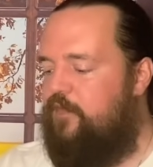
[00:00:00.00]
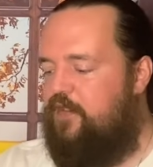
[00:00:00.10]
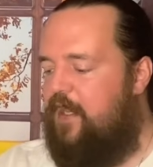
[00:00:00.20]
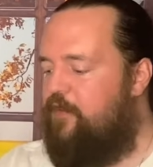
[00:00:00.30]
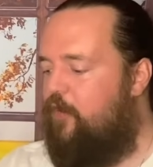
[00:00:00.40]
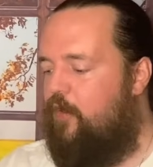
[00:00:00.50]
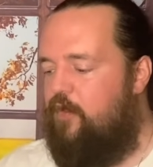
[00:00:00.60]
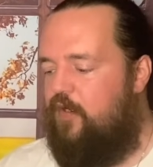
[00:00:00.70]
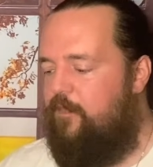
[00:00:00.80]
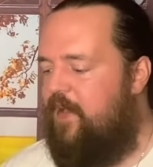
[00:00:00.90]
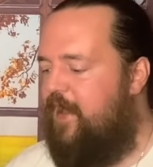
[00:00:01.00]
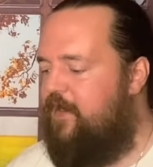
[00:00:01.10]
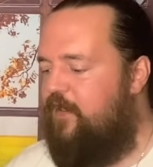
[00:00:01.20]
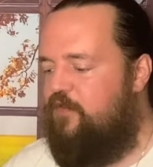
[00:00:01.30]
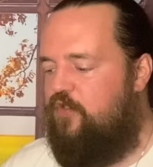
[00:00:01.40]
Death card on the
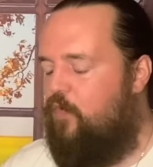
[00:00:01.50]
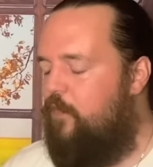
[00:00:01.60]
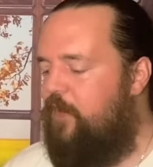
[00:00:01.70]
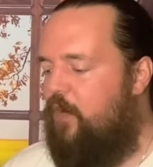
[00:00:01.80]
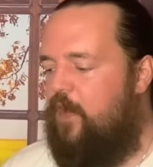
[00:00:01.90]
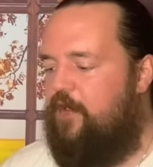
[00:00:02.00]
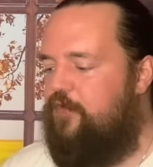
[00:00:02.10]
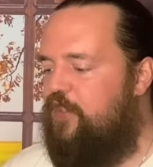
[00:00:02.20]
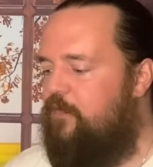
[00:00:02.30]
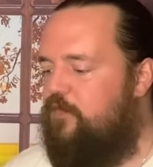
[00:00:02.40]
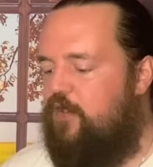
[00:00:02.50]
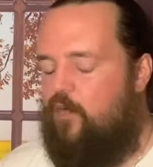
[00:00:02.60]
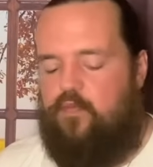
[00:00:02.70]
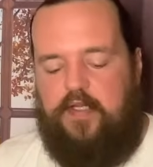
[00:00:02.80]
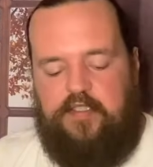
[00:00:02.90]
back end, Scorpio energy.
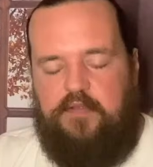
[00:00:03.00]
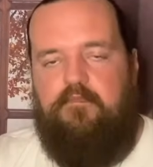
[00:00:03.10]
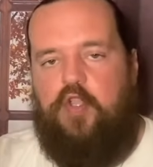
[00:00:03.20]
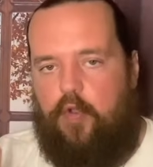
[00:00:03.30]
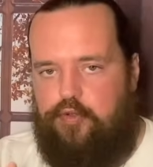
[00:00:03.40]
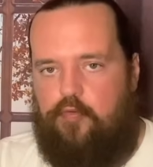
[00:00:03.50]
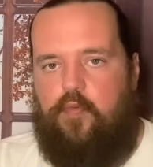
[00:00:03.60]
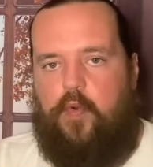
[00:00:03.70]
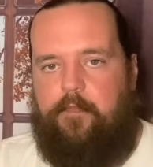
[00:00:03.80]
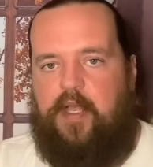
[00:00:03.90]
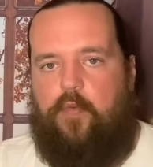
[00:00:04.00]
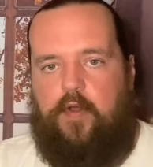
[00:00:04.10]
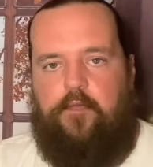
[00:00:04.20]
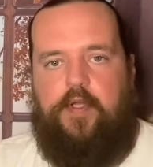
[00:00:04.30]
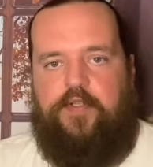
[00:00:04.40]
So let's go through one by
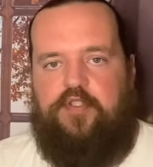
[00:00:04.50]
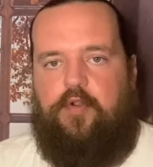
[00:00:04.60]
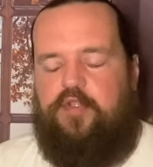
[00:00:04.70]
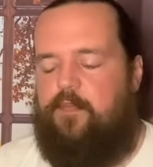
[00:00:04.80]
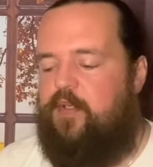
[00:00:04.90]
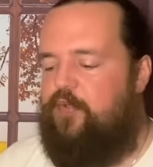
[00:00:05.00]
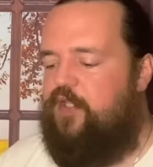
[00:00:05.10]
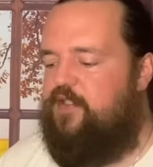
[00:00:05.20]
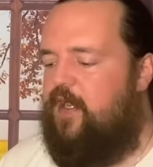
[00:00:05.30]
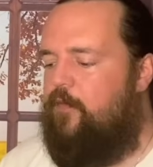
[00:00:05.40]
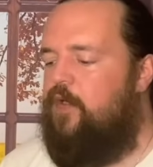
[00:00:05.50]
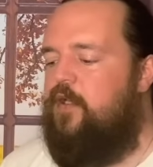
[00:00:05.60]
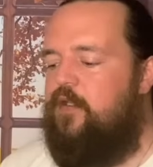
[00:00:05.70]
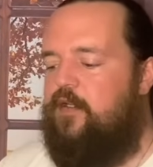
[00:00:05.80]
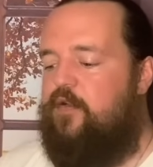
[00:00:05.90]
one and really start to build this out.
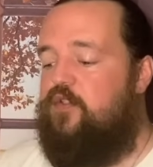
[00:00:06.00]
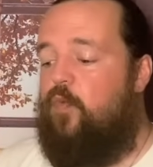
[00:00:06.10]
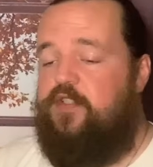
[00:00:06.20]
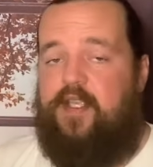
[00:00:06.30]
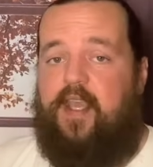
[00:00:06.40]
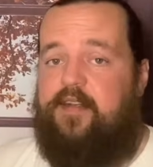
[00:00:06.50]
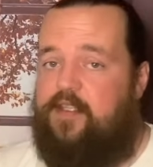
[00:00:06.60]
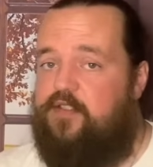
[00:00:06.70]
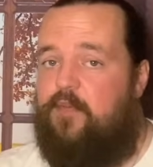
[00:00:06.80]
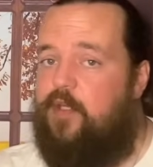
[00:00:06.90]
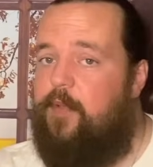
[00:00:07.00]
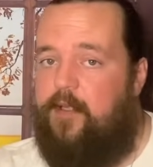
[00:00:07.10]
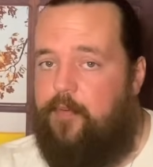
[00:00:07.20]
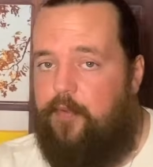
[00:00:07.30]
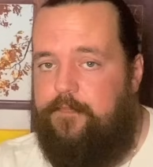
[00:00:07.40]
Because once again, these could be
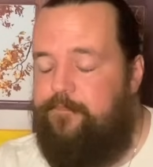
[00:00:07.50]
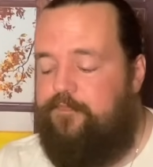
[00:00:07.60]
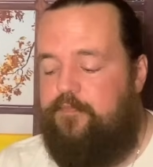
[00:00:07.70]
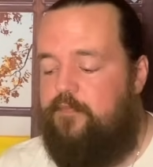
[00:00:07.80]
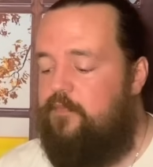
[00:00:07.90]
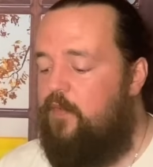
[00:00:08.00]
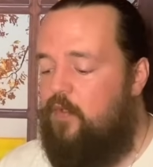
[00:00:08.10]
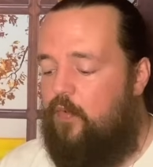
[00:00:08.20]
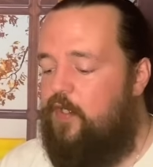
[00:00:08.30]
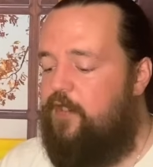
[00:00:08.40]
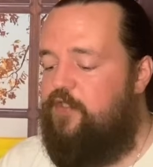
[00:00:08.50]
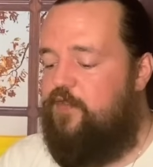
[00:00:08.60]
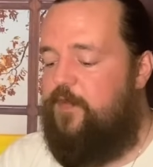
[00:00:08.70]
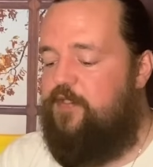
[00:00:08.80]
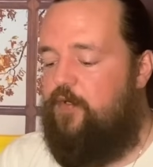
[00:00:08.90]
people, or it could
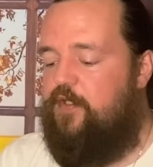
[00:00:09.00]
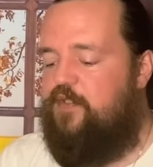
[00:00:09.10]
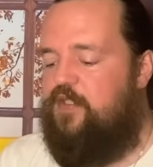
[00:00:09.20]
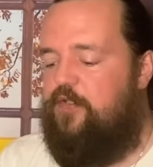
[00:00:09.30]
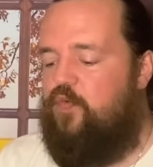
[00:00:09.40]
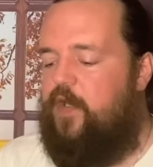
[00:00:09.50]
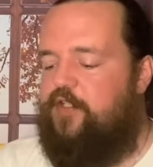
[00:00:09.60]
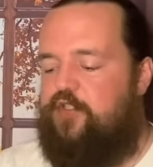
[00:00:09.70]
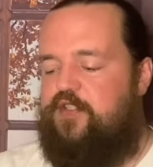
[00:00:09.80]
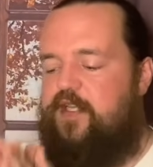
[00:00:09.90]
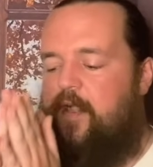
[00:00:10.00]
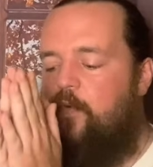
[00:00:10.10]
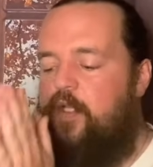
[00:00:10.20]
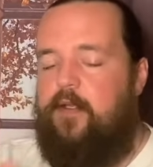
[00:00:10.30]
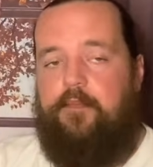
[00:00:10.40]
just be certain situations. Now,
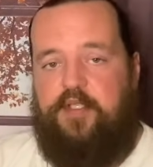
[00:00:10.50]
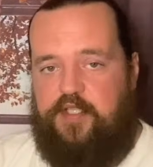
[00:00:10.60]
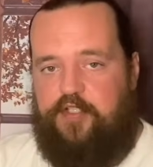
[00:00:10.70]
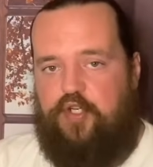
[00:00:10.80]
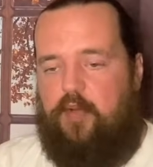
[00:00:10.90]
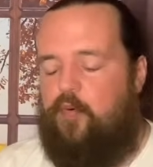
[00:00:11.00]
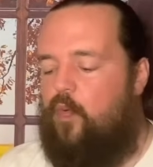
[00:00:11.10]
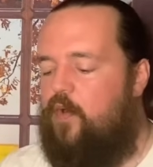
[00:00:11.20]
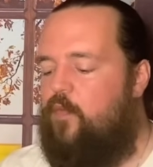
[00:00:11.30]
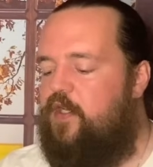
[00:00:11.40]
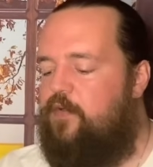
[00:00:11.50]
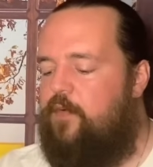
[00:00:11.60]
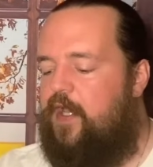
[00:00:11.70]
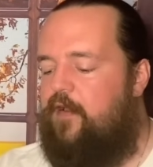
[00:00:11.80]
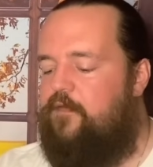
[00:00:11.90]
position number one, we do
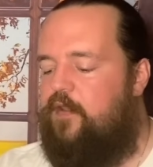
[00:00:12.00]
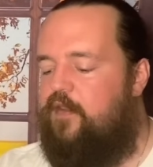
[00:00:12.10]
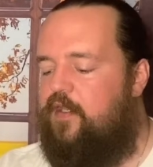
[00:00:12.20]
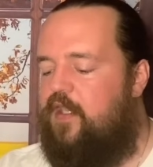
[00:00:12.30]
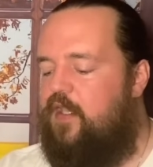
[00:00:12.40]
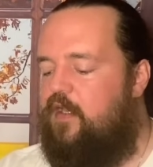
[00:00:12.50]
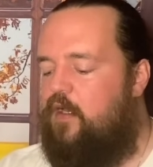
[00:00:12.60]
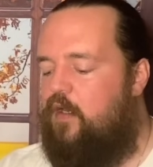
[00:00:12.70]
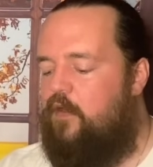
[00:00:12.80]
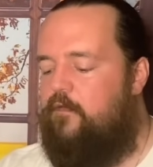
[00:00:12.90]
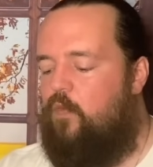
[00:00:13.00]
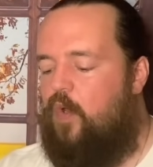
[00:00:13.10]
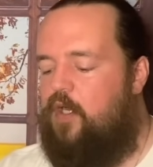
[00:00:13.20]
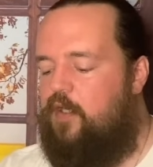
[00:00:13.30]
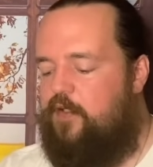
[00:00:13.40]
have the King of
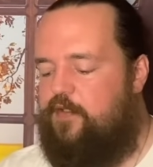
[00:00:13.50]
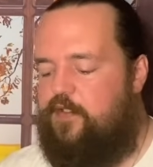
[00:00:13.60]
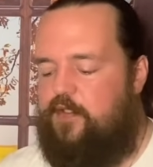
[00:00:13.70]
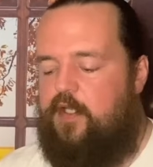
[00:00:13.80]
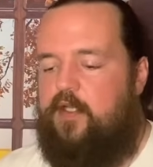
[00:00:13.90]
Wands,